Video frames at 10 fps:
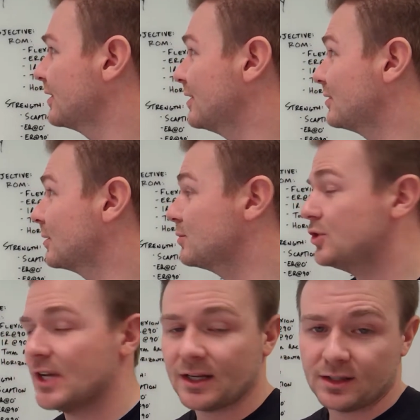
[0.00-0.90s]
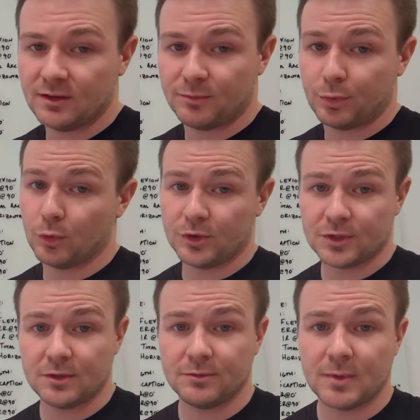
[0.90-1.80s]
the subjective
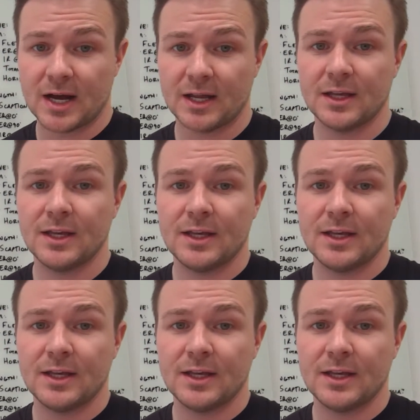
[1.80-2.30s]
portion of my